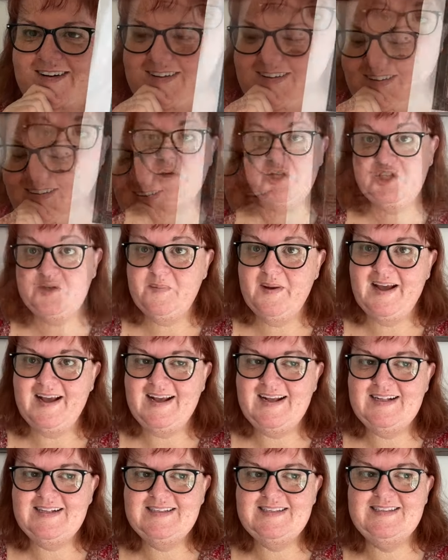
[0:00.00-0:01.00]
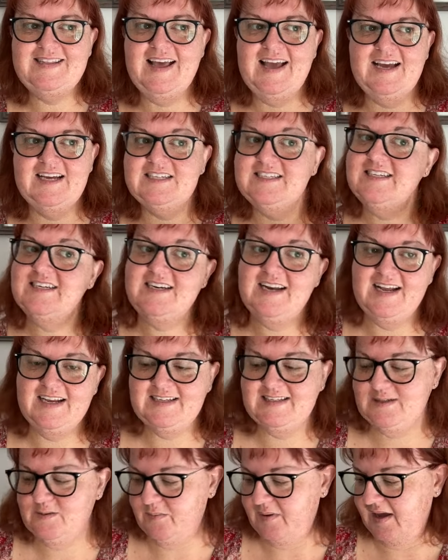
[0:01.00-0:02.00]
Which means that
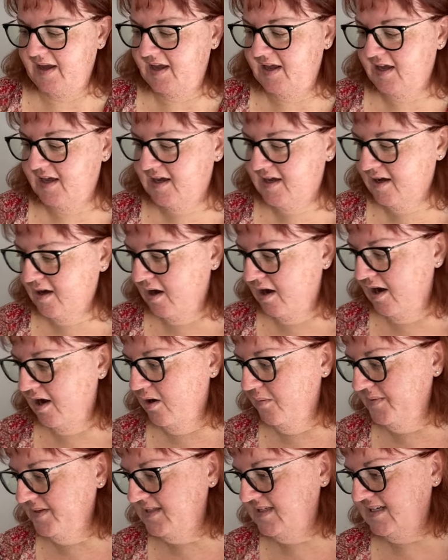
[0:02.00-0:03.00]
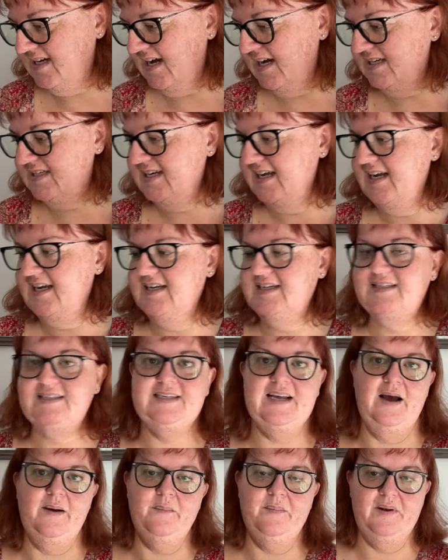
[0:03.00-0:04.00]
next week I'll be starting
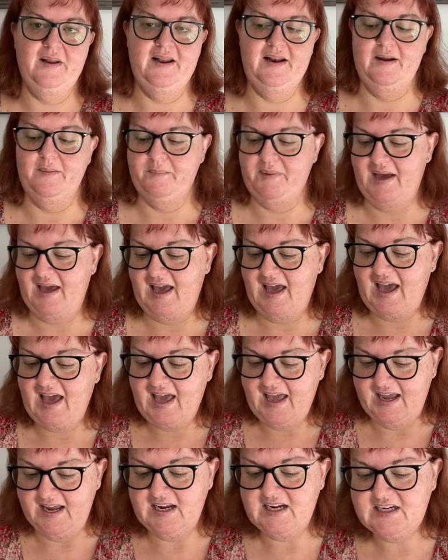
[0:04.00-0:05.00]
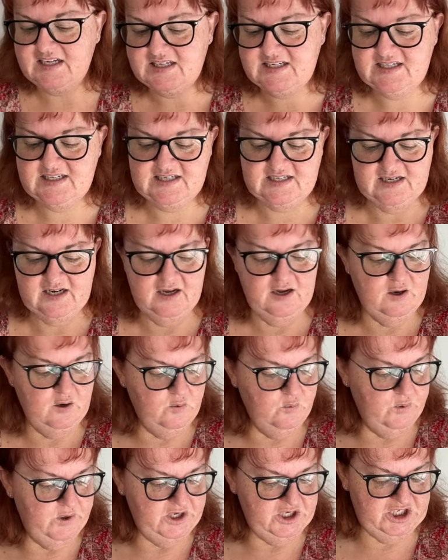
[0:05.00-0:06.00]
sampler number 8,
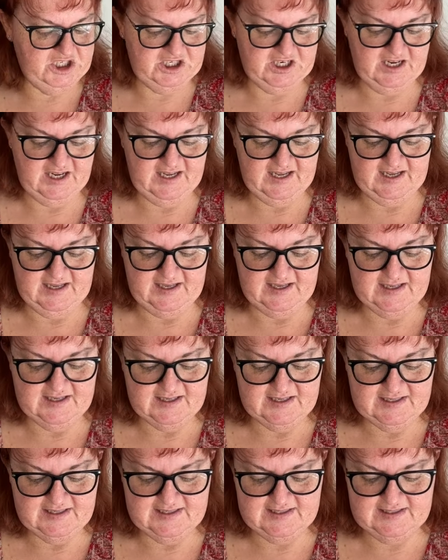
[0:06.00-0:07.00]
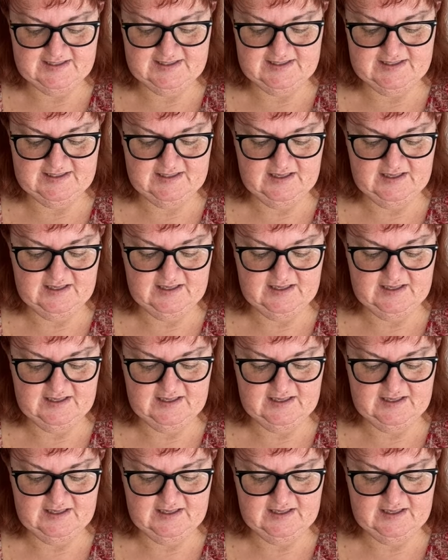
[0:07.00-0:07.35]
which is